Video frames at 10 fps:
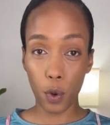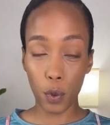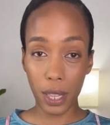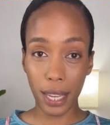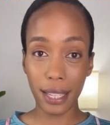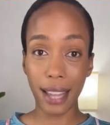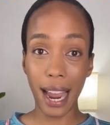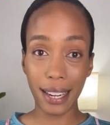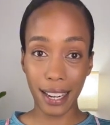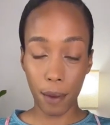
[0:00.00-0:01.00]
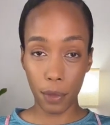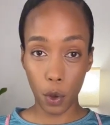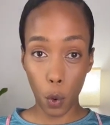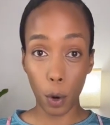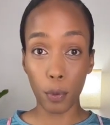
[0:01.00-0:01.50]
really tightening up the
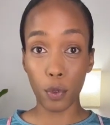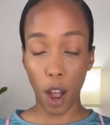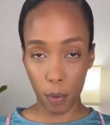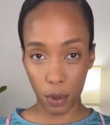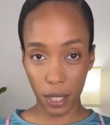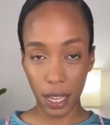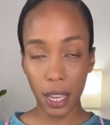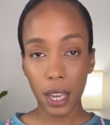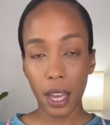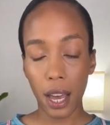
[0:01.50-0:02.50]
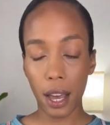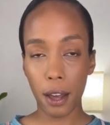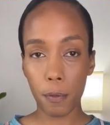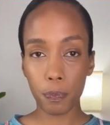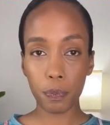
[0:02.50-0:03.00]
core properly.
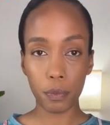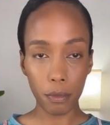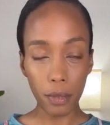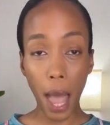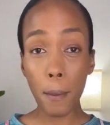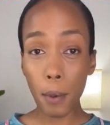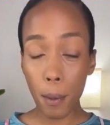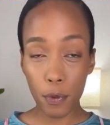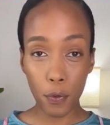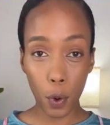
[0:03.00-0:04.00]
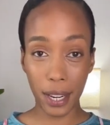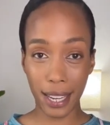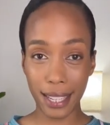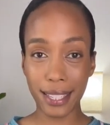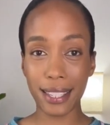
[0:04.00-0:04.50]
I'm a mom of 4
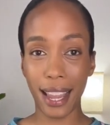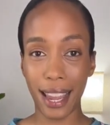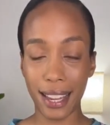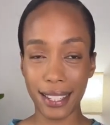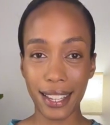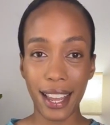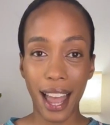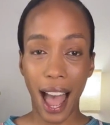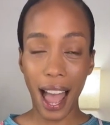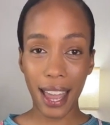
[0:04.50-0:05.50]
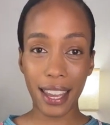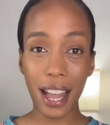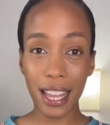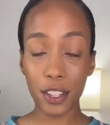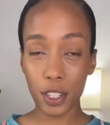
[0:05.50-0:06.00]
kids, and I
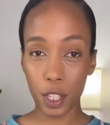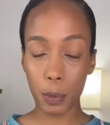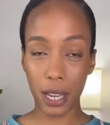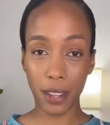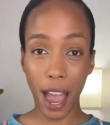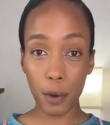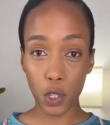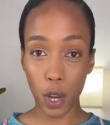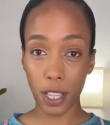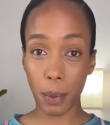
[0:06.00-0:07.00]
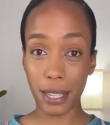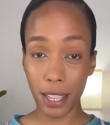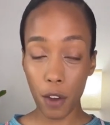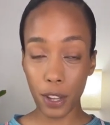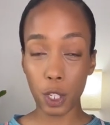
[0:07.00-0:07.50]
got into this because I was struggling
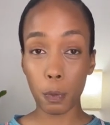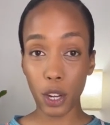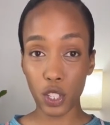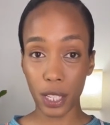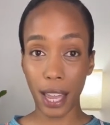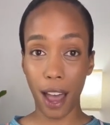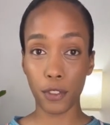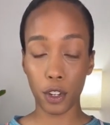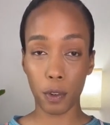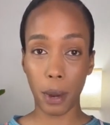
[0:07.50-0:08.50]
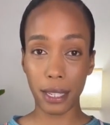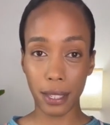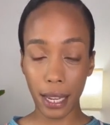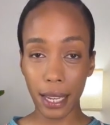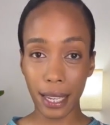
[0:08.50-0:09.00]
myself, especially after my
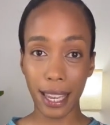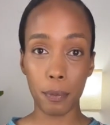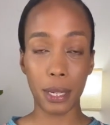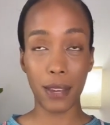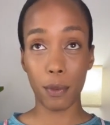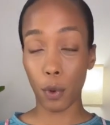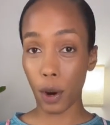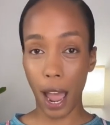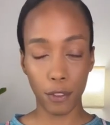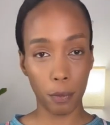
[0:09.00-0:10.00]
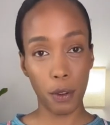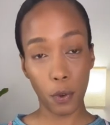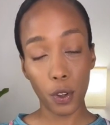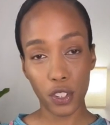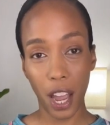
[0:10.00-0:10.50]
second kid, but even more after my
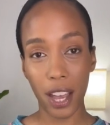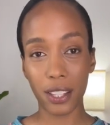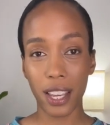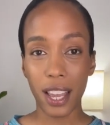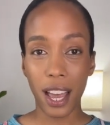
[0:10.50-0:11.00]
4th child.